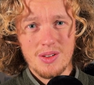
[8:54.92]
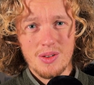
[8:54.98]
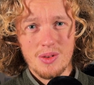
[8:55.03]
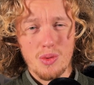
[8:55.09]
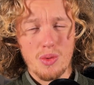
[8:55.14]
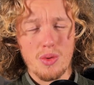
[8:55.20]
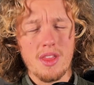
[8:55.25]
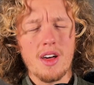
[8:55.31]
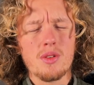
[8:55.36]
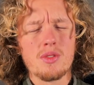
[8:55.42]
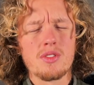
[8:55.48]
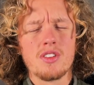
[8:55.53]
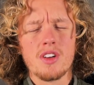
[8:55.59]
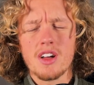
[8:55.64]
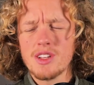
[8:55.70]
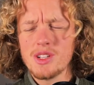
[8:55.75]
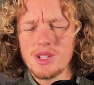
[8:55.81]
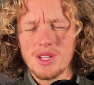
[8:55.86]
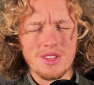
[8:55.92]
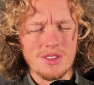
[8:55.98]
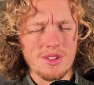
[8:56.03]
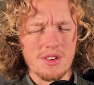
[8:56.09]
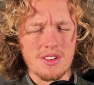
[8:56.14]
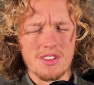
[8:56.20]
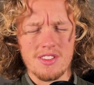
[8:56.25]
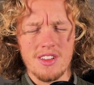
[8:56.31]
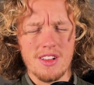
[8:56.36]
without judging
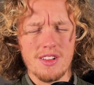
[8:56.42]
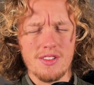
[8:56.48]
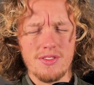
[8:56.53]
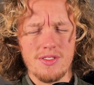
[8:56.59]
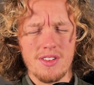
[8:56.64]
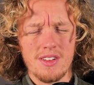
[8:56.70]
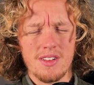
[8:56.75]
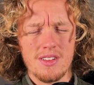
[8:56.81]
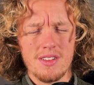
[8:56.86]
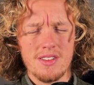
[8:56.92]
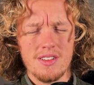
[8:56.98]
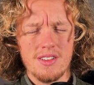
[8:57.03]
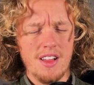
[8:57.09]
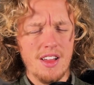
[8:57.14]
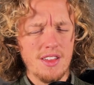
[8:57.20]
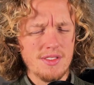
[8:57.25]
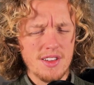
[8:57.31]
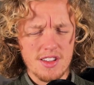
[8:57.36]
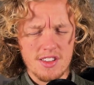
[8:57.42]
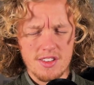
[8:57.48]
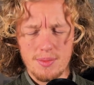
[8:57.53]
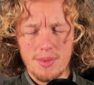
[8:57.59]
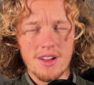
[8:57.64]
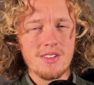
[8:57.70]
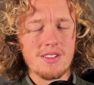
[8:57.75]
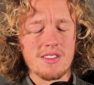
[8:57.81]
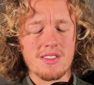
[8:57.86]
yourself and the
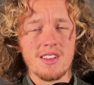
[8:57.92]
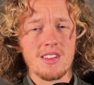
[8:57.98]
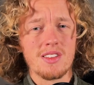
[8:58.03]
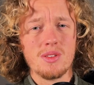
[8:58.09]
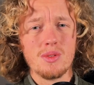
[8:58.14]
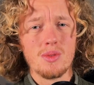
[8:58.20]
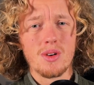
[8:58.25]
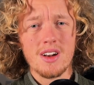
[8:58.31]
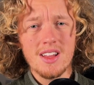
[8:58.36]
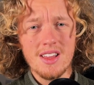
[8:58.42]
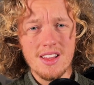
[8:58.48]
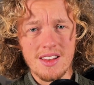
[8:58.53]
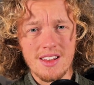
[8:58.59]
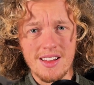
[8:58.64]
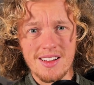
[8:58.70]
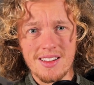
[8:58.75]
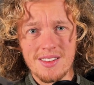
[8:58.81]
experience that you are in,